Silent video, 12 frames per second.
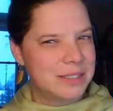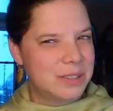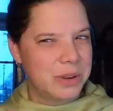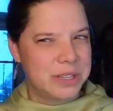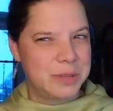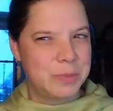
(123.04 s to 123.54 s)
is
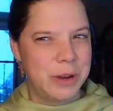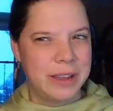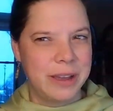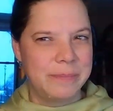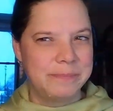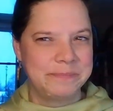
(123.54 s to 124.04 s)
going to break
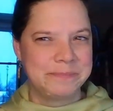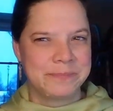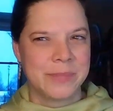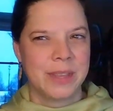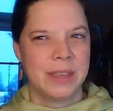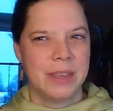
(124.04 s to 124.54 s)
up.
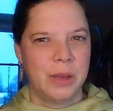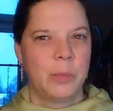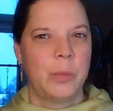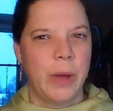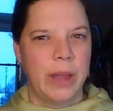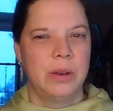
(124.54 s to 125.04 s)

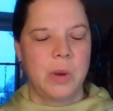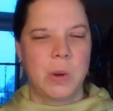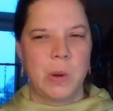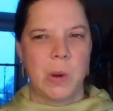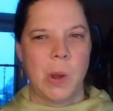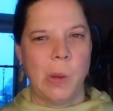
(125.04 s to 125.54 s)
But
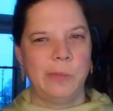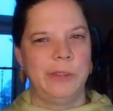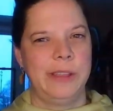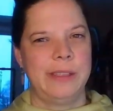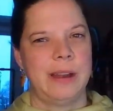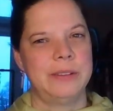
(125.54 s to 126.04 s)

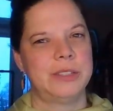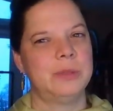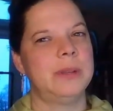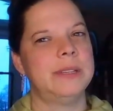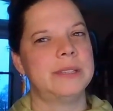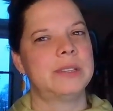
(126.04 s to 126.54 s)
hopefully that also
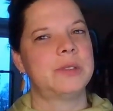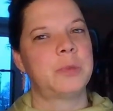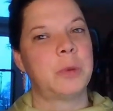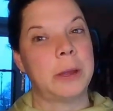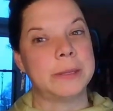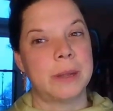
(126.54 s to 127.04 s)
means that
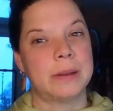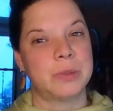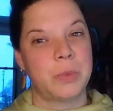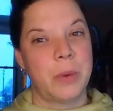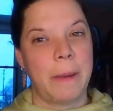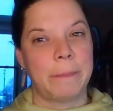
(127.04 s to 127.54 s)
spring is on
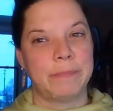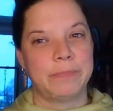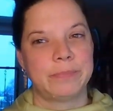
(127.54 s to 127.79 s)
its way.